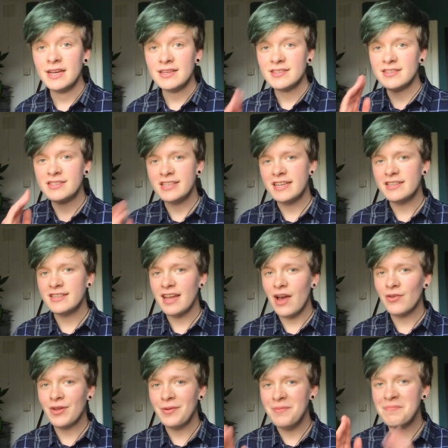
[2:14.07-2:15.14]
sit
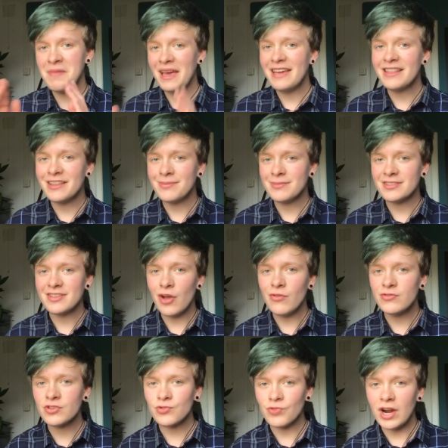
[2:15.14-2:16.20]
down and make
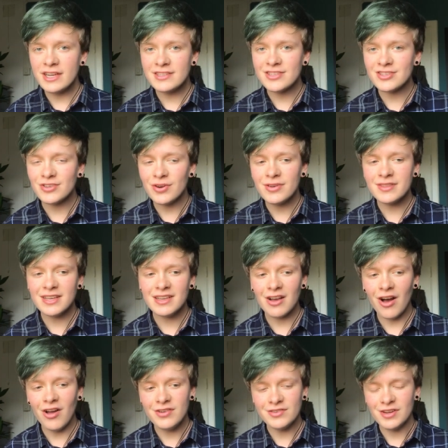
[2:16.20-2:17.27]
themselves write a song. They
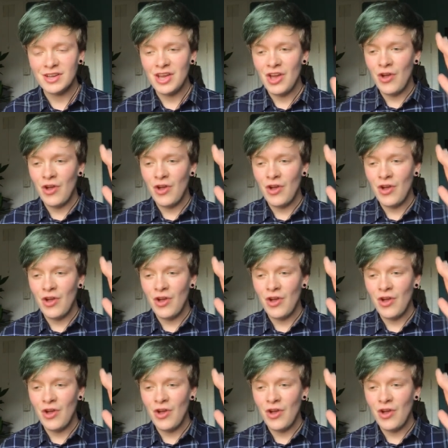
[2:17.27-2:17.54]
can't